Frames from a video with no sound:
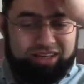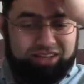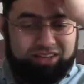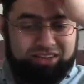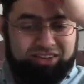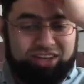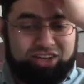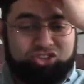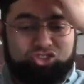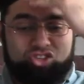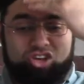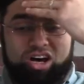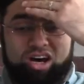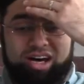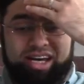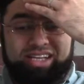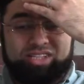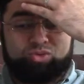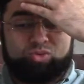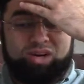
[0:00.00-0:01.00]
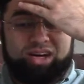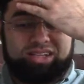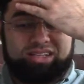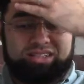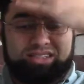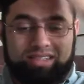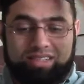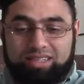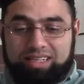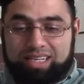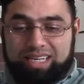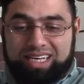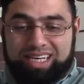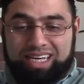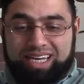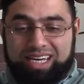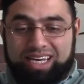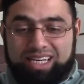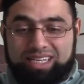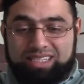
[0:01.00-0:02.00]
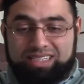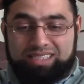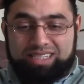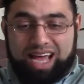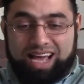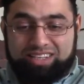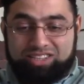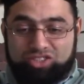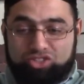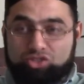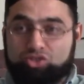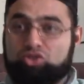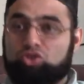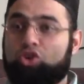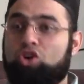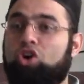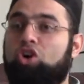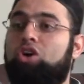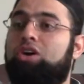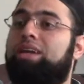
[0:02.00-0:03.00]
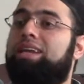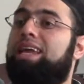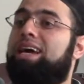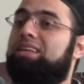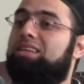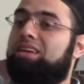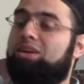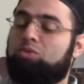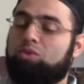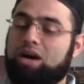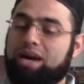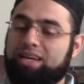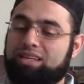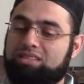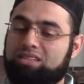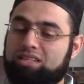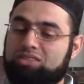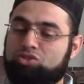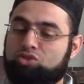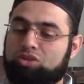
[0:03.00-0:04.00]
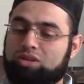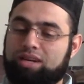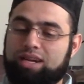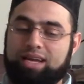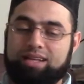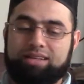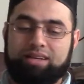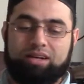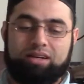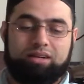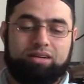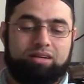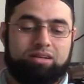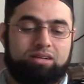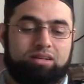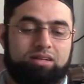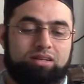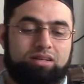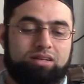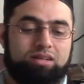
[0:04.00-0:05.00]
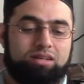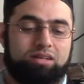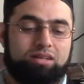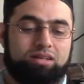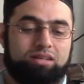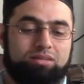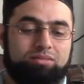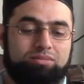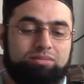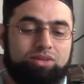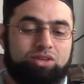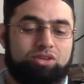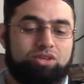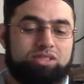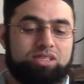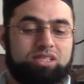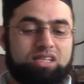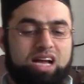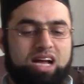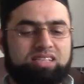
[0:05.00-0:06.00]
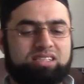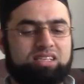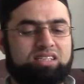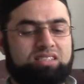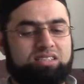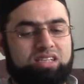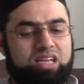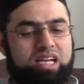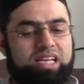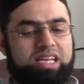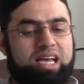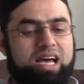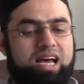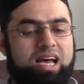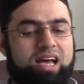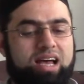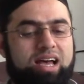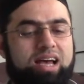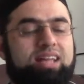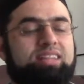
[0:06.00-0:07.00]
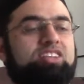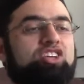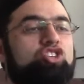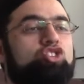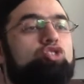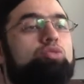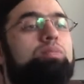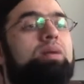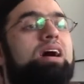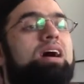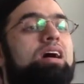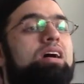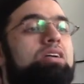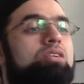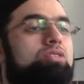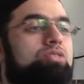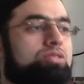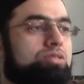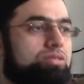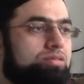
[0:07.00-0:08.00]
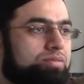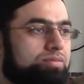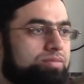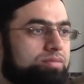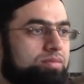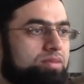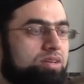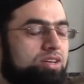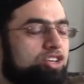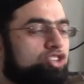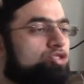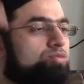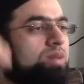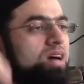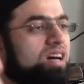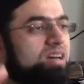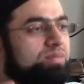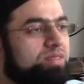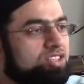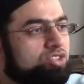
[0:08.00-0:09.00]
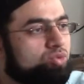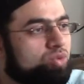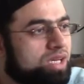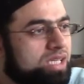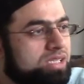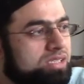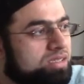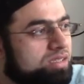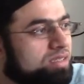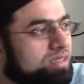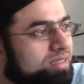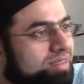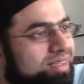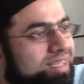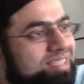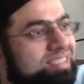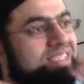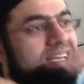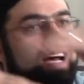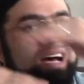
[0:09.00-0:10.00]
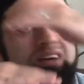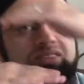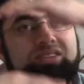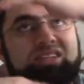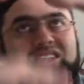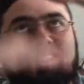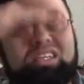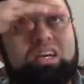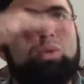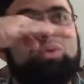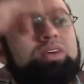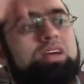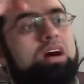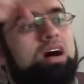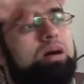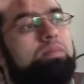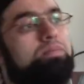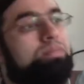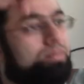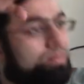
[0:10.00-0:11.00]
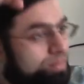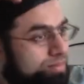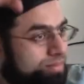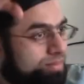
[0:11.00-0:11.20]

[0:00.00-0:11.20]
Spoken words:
The ta is what? Is a strong letter. Why it's a strong letter? Because it has isti'la and itbaq. Itbaq means what? The sound is going up.